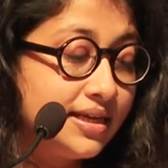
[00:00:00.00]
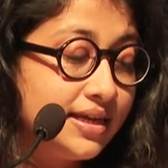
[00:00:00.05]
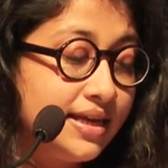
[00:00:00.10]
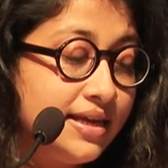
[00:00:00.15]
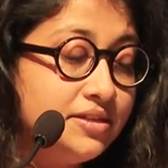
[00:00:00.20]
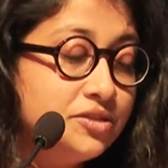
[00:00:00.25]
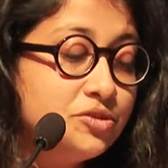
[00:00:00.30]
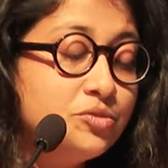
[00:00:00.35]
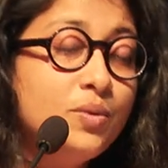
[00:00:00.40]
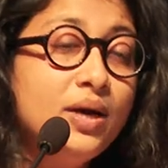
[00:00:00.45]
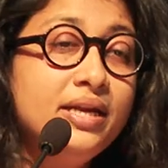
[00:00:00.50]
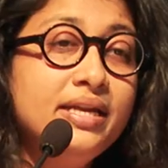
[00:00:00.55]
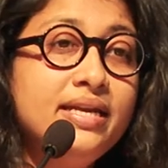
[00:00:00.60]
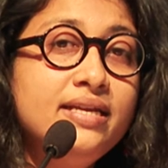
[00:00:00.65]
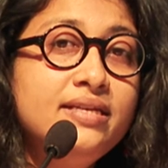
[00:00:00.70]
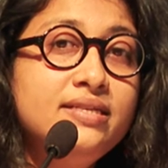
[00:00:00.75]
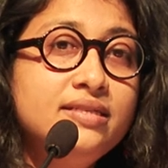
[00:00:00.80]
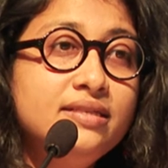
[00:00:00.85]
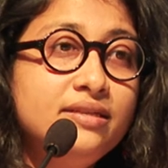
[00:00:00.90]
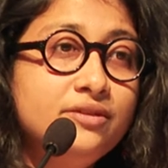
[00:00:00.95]
against
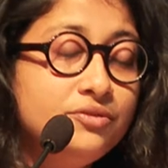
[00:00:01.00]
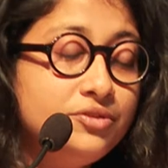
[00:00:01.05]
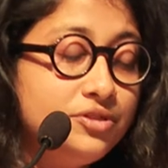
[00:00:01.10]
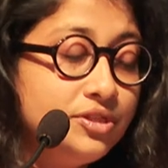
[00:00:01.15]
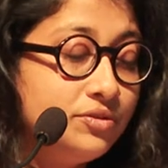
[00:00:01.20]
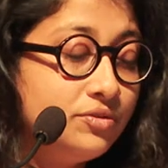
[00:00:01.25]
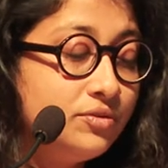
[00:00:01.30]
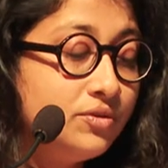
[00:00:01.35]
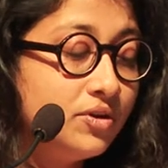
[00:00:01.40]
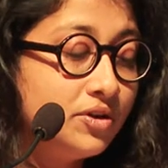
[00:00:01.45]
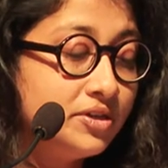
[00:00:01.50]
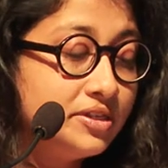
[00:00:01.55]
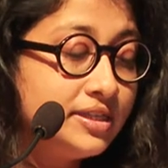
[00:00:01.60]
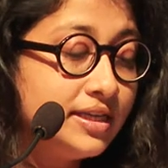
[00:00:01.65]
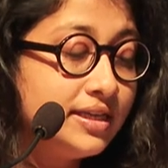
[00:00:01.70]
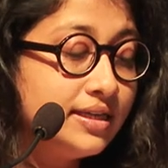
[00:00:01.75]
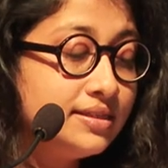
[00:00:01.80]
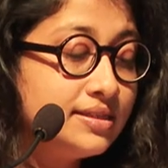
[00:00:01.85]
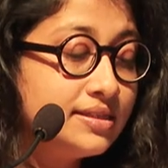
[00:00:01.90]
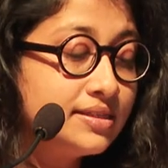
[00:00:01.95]
1800
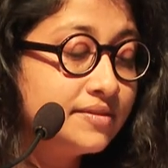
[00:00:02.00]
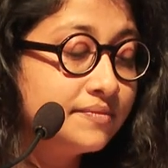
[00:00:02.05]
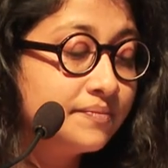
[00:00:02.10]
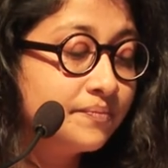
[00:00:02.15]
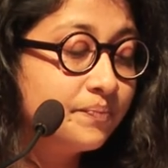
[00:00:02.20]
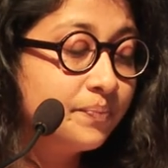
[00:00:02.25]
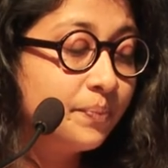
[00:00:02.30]
Contacts,